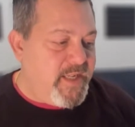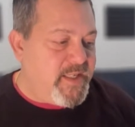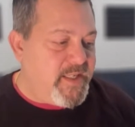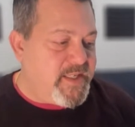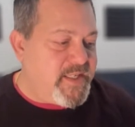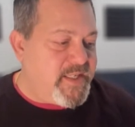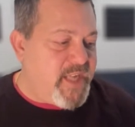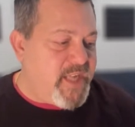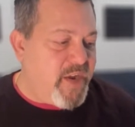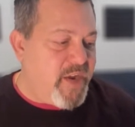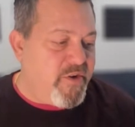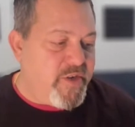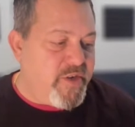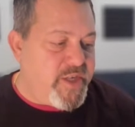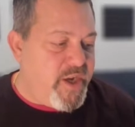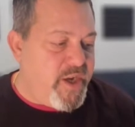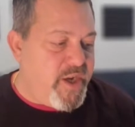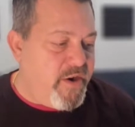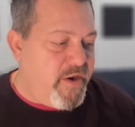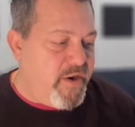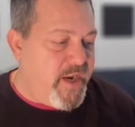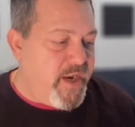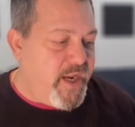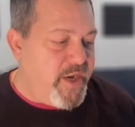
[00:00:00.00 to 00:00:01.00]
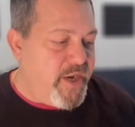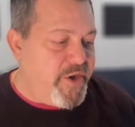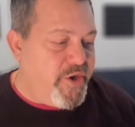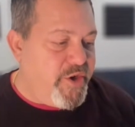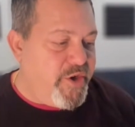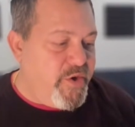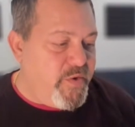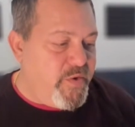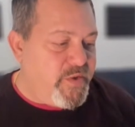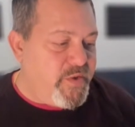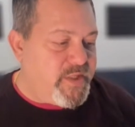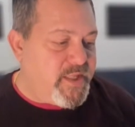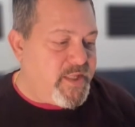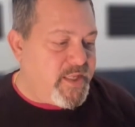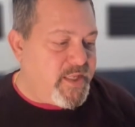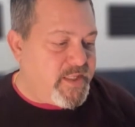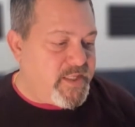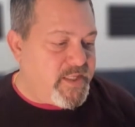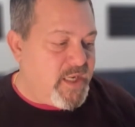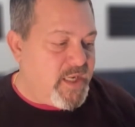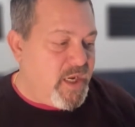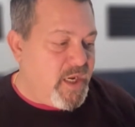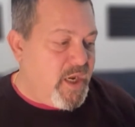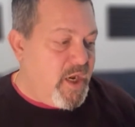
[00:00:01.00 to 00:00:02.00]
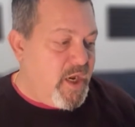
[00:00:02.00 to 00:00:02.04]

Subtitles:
the secretary had used this